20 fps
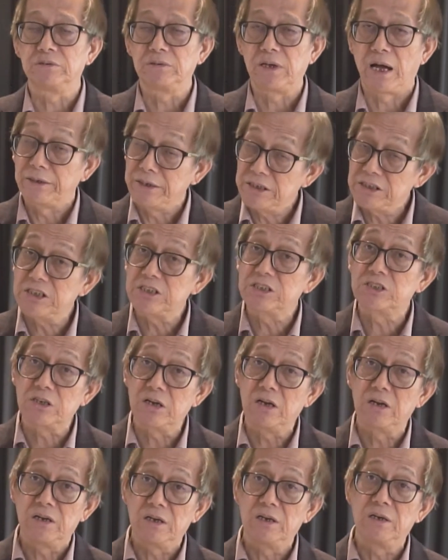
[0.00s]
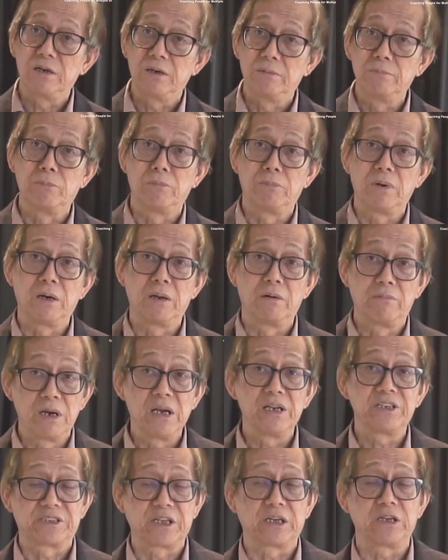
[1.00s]
Now this is a
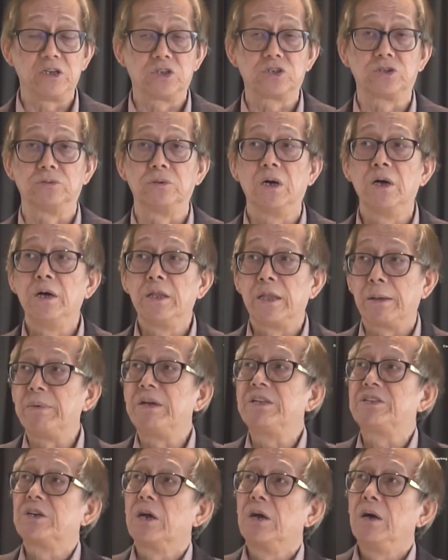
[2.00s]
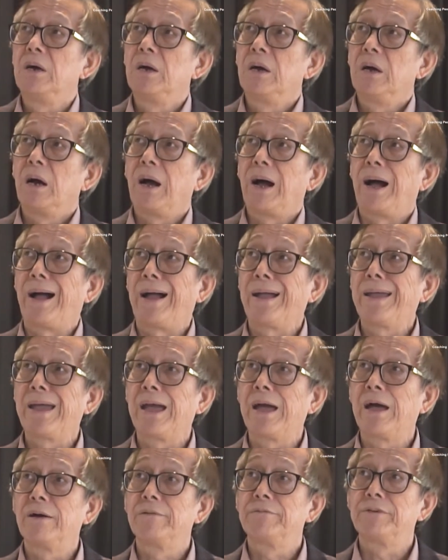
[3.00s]
realistic issue. That means I
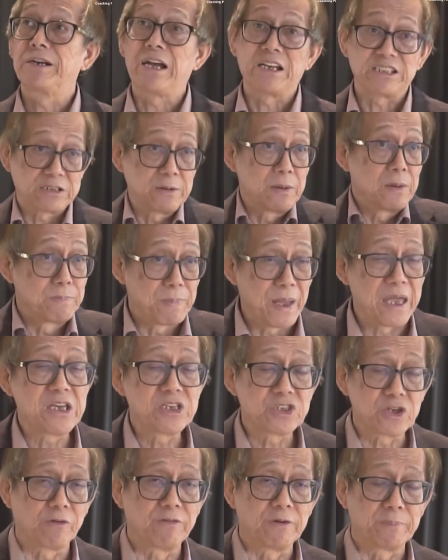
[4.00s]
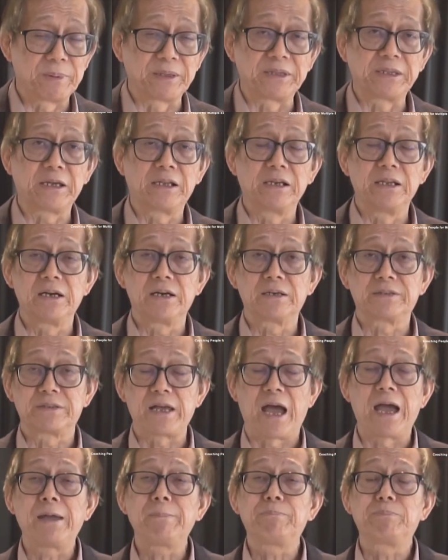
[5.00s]
have a customer base of a particular
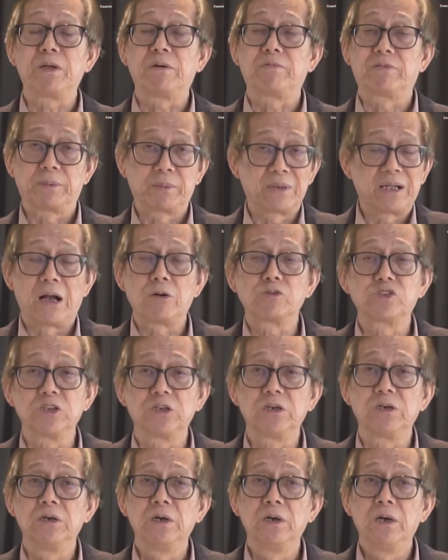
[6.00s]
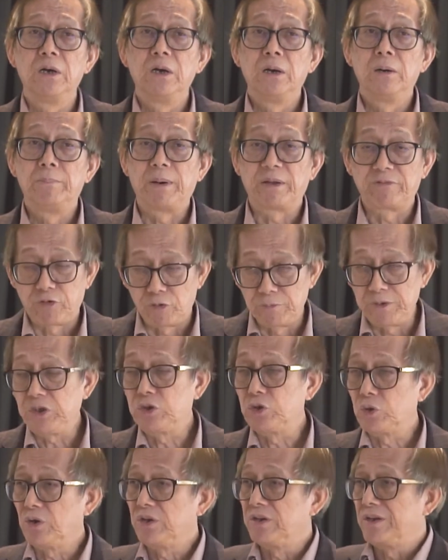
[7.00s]
type of culture, but for me
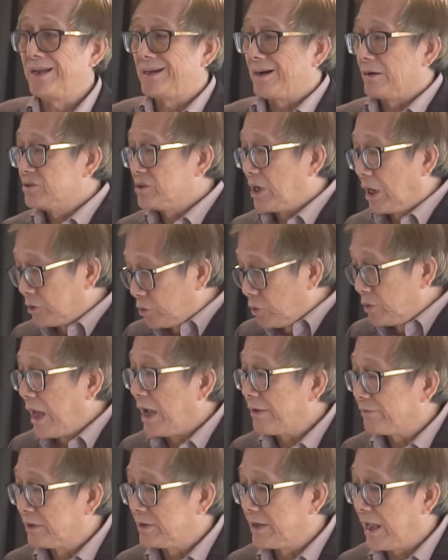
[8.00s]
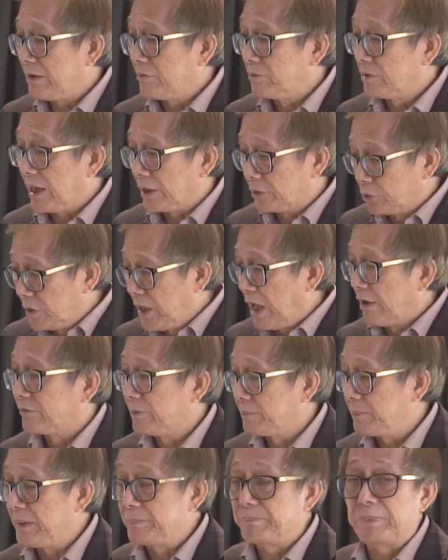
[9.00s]
to go to another culture, I don't have the network, I don't have
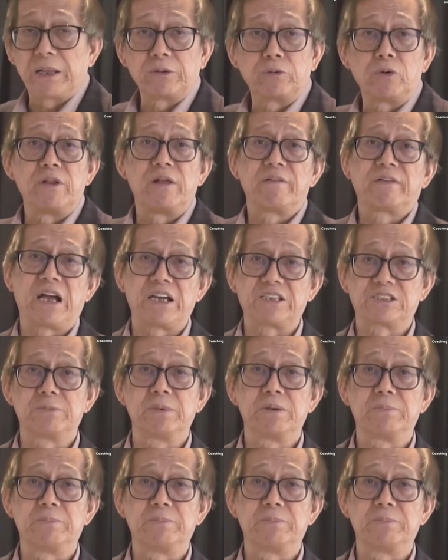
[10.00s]
the people, I don't have the customer